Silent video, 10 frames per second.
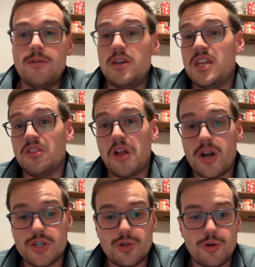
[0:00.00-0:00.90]
In
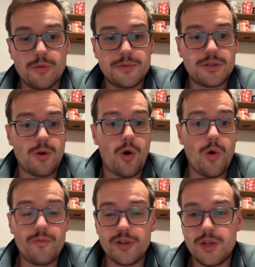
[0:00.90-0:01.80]
large groups,
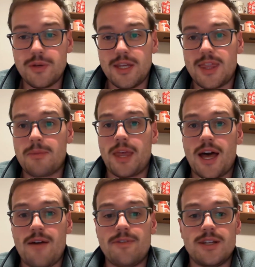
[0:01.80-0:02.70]
hopefully you can get them the
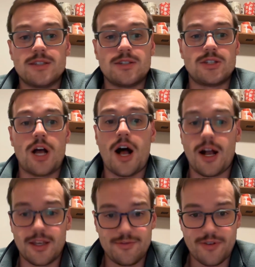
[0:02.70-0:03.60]
confidence to
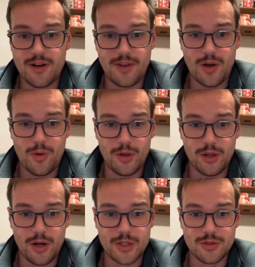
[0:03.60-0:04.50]
talk in front of a whole
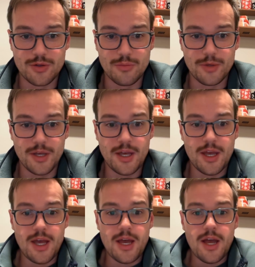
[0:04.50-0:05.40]
large group,
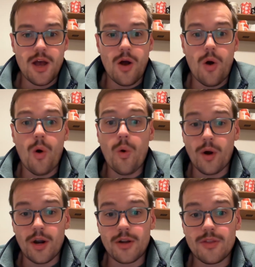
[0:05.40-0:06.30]

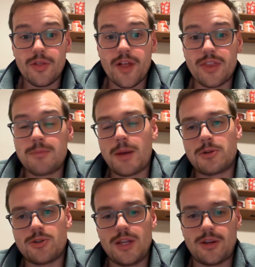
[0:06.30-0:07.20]
or let them
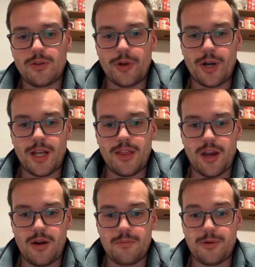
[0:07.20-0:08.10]
demonstrate their learning in
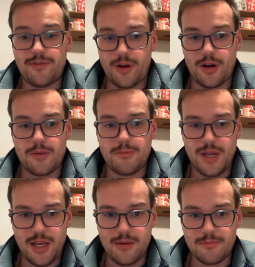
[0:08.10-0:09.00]
their preferred
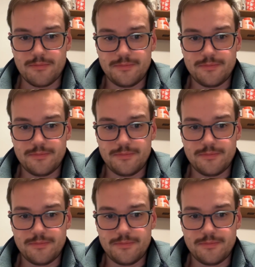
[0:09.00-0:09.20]
medium.